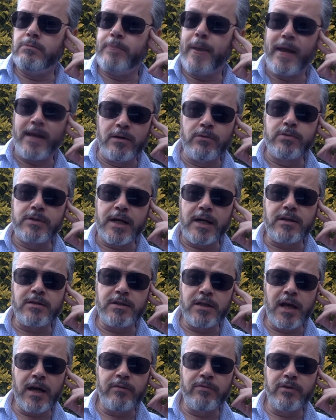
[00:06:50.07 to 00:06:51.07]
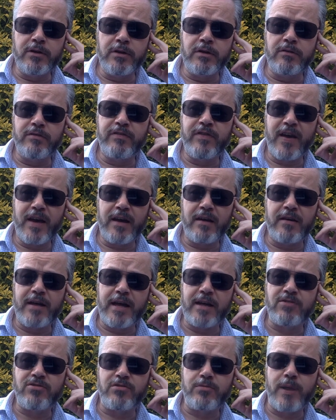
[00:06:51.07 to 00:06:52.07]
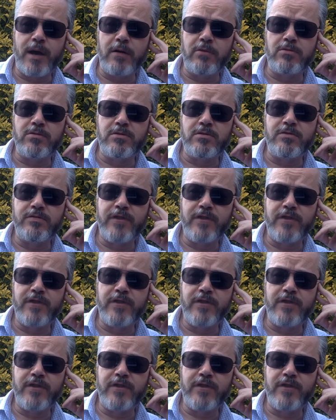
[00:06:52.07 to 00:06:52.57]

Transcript: Peggy was actually having an affair, an extramarital